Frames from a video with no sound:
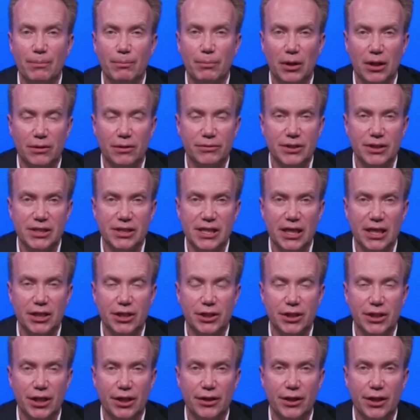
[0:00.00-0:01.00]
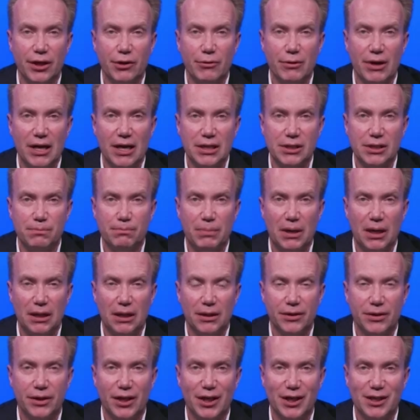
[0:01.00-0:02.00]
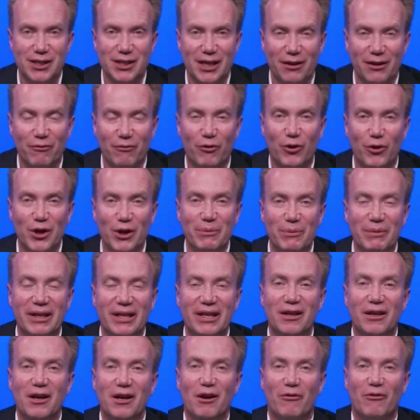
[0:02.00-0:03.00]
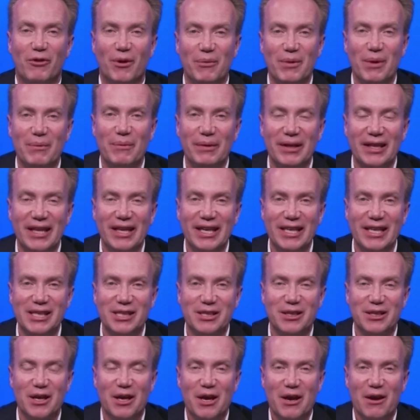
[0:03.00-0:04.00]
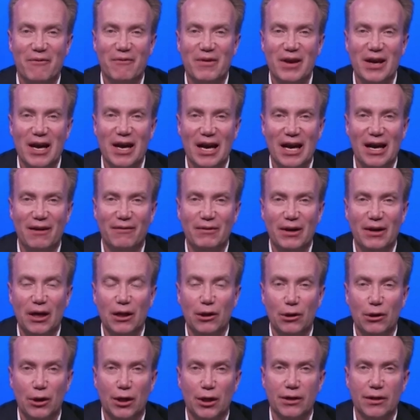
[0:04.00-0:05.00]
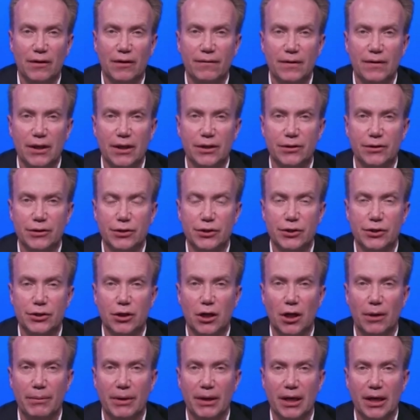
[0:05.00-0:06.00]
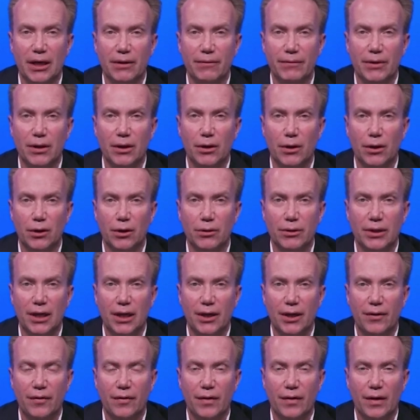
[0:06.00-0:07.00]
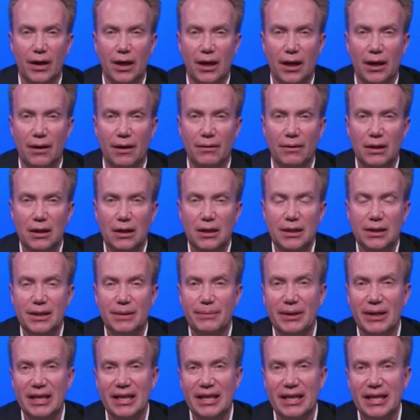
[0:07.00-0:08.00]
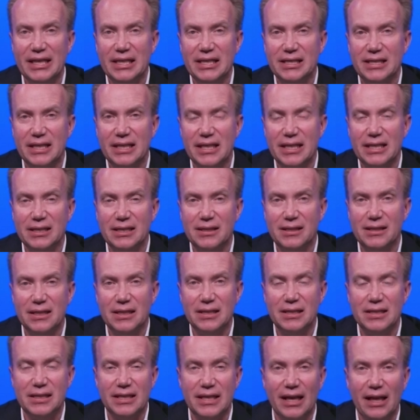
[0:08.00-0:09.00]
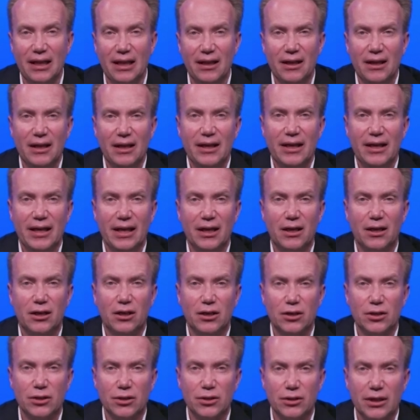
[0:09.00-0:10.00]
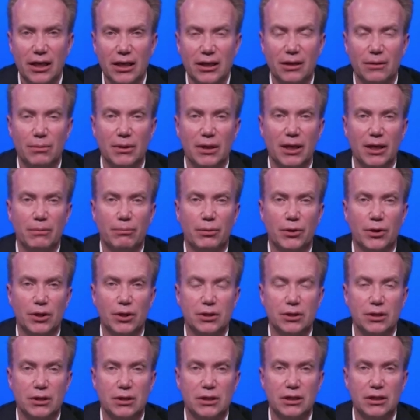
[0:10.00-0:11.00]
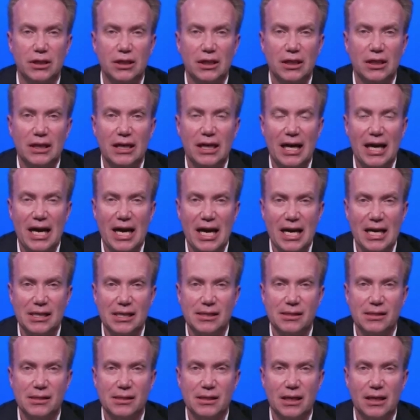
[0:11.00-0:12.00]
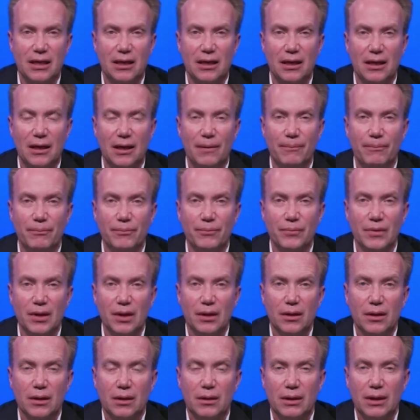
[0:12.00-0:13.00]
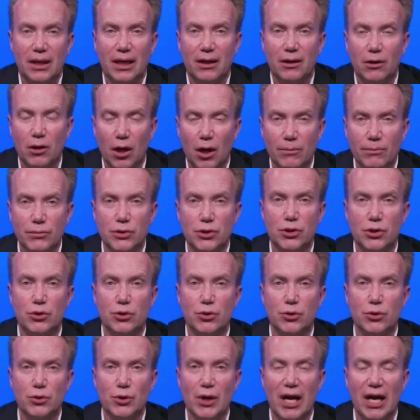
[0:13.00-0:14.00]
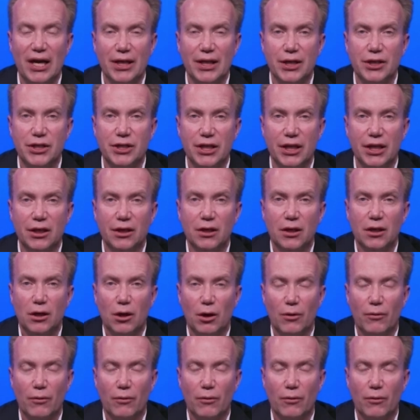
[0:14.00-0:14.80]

the polarization in the US politics and for the from the Middle East we have a lot of leaders coming, and we know that uh, the Middle East is uh, still incredibly important as um, it comes to energy